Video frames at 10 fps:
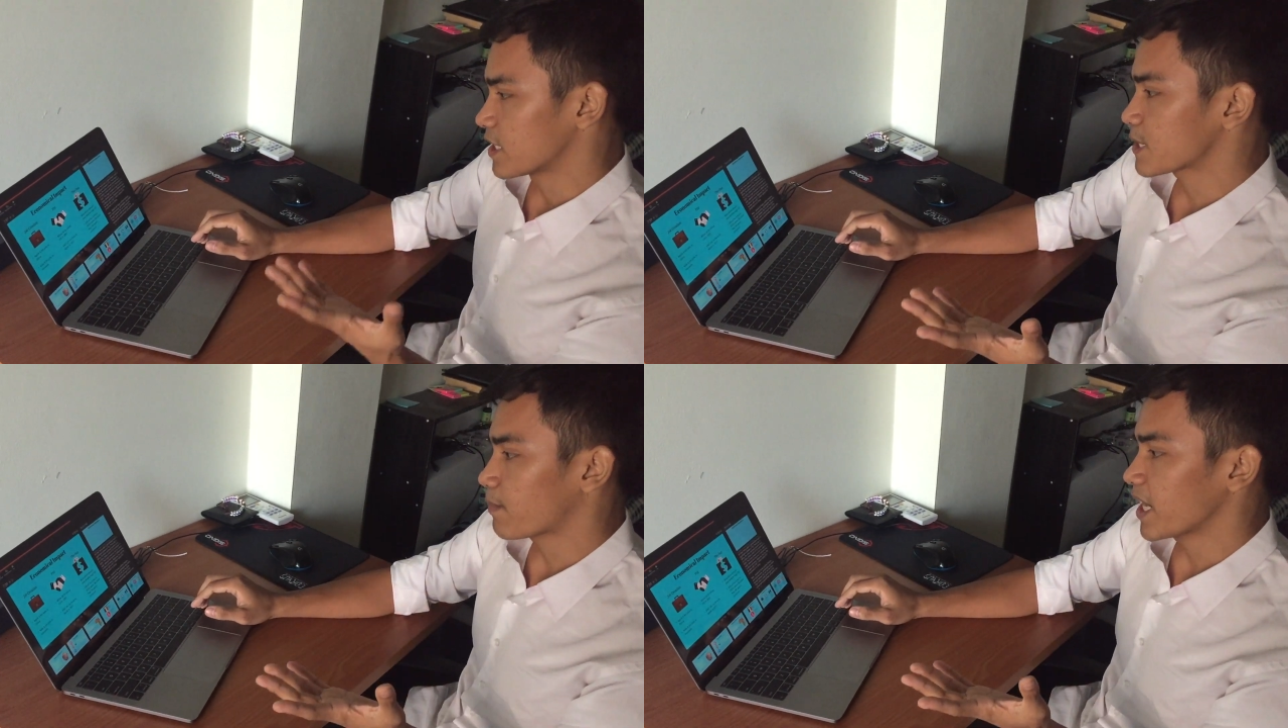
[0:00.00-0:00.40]

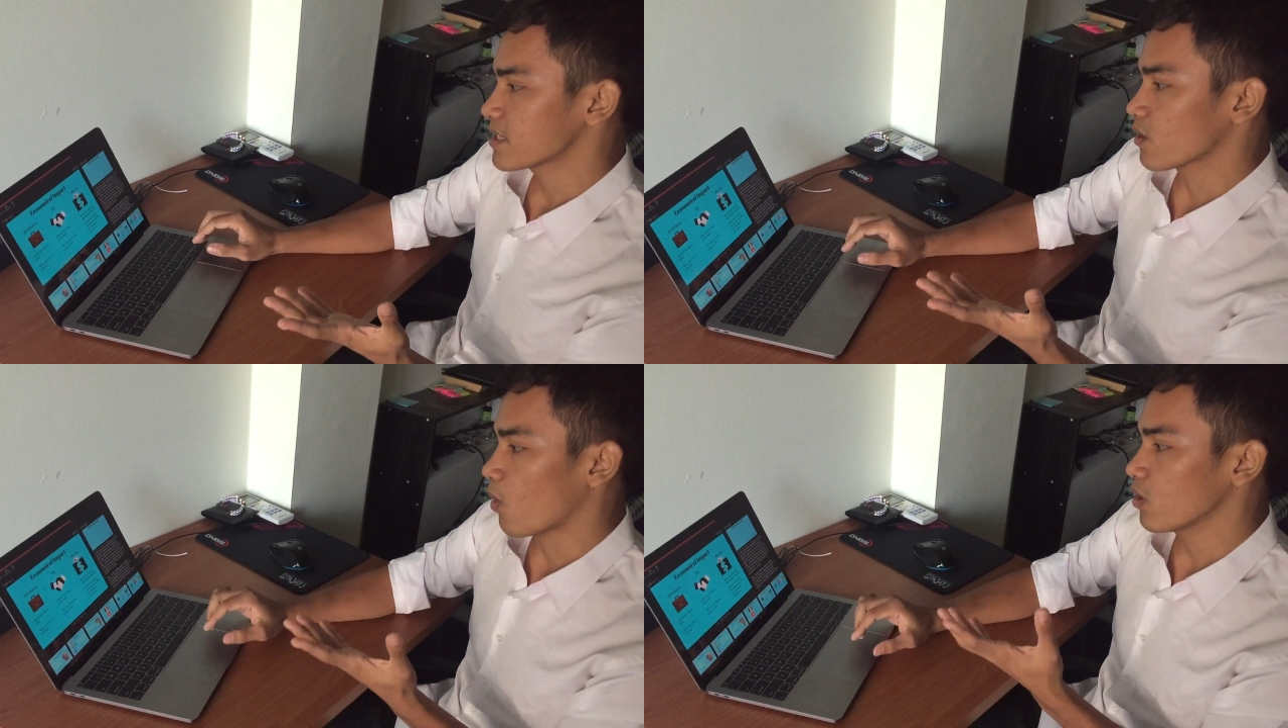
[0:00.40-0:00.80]

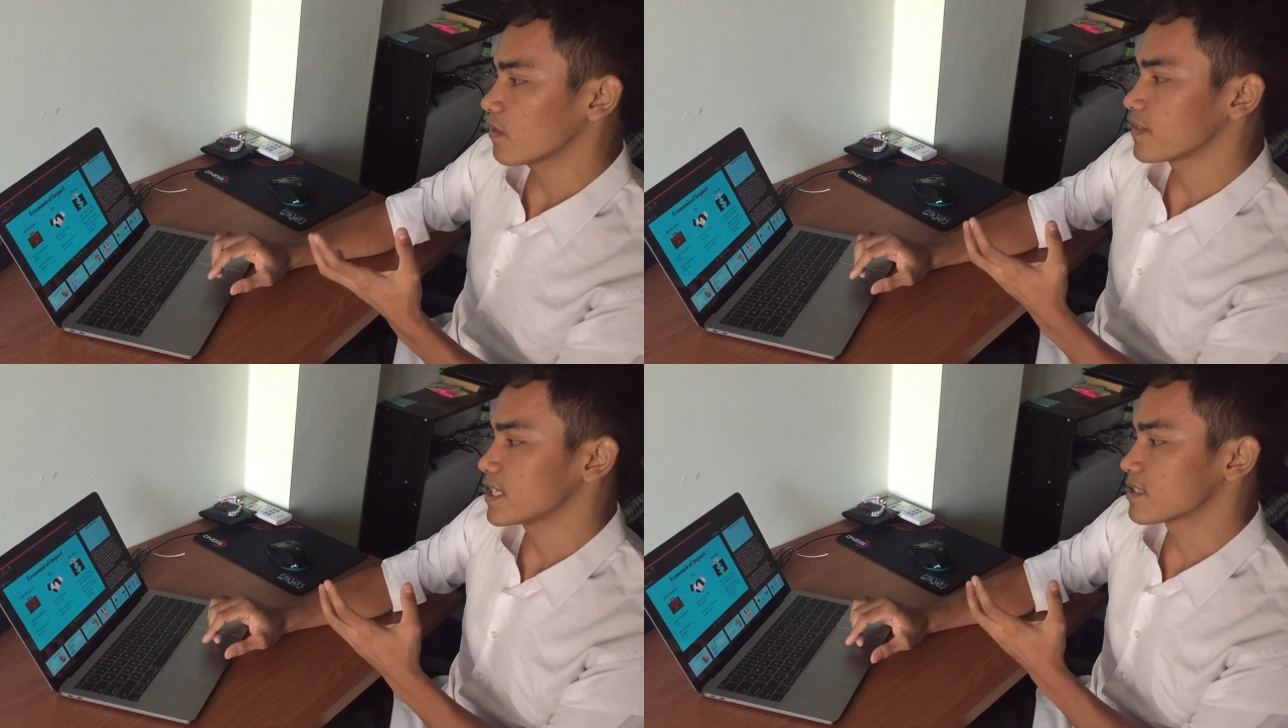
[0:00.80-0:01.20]
despite all
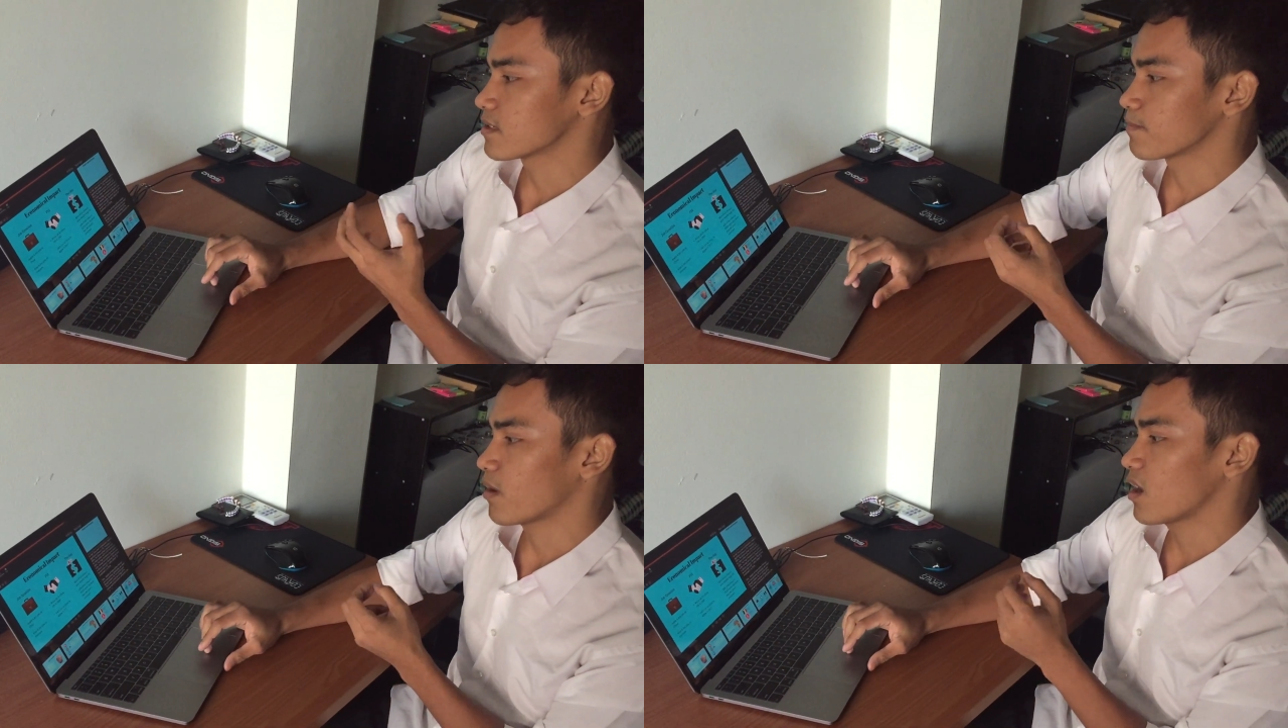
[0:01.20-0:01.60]
of
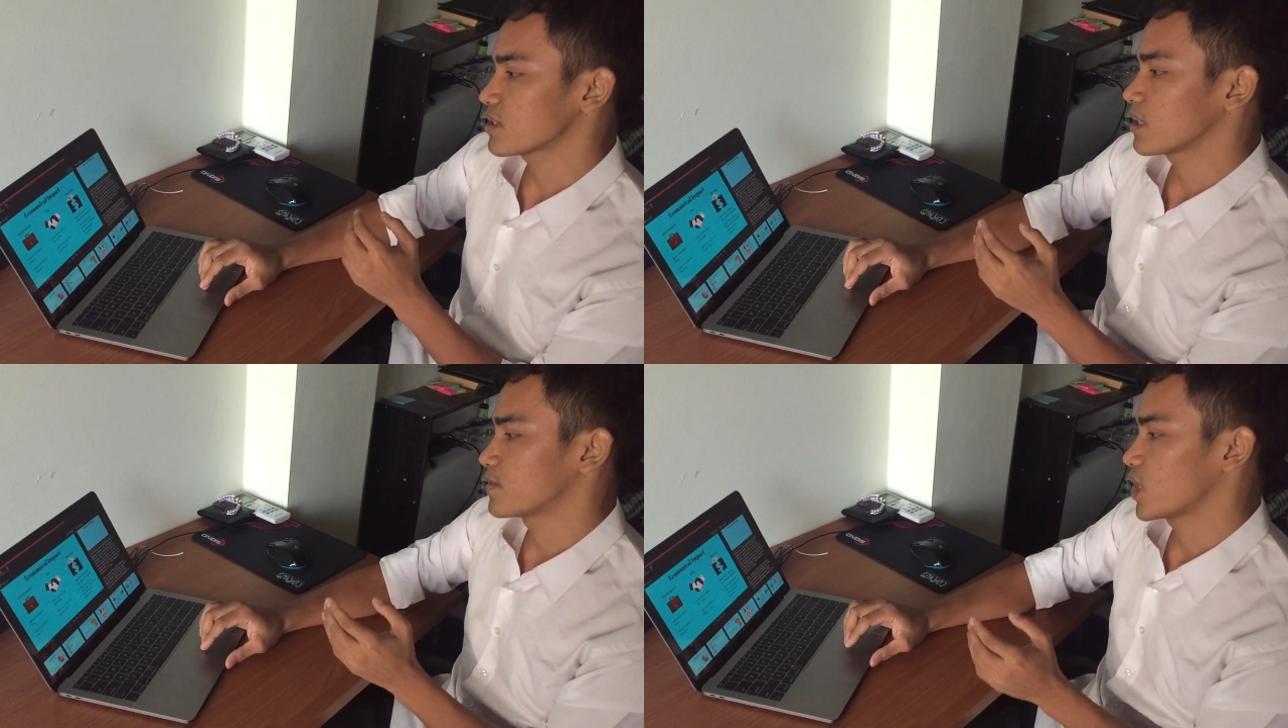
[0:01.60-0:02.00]
these
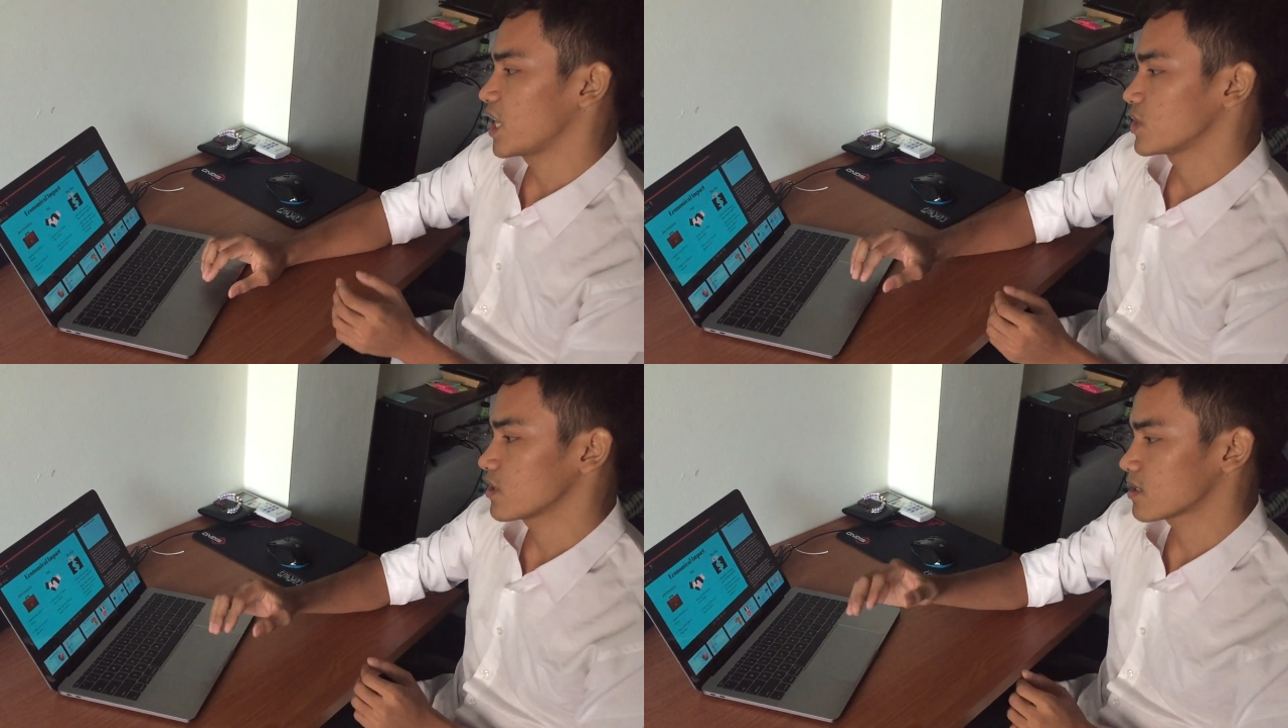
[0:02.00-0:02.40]
positive
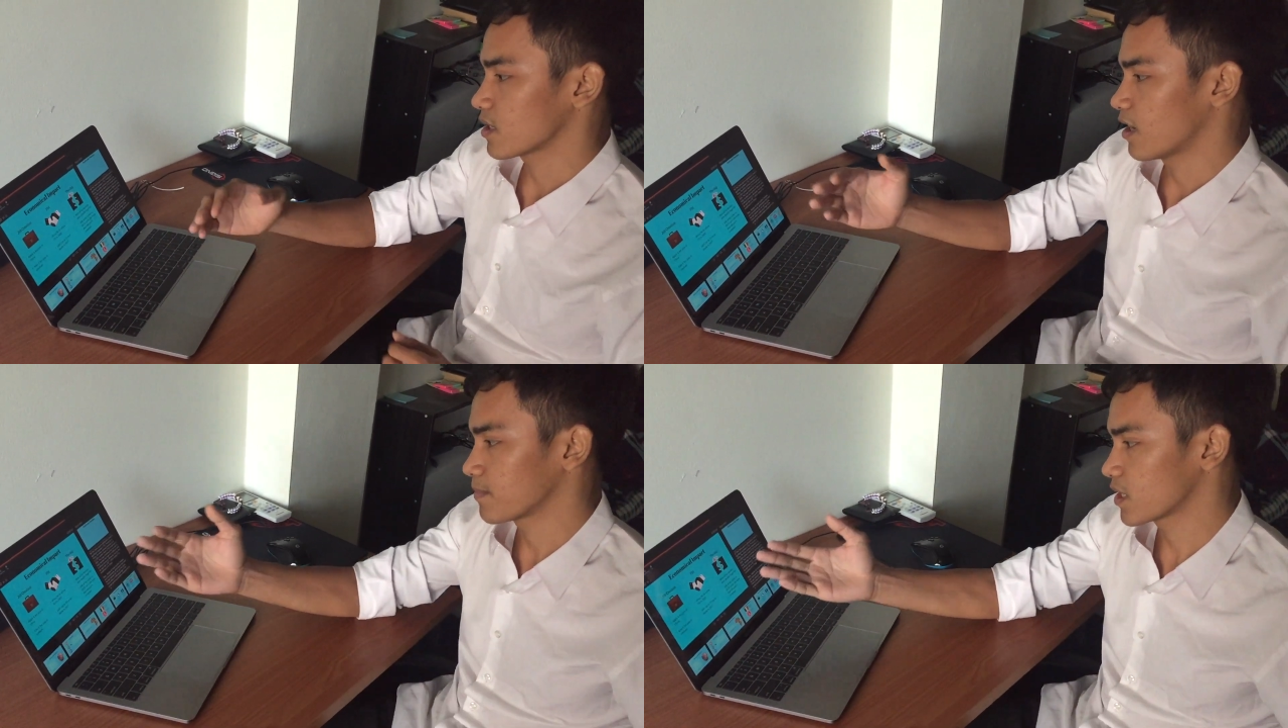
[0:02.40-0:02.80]
changes,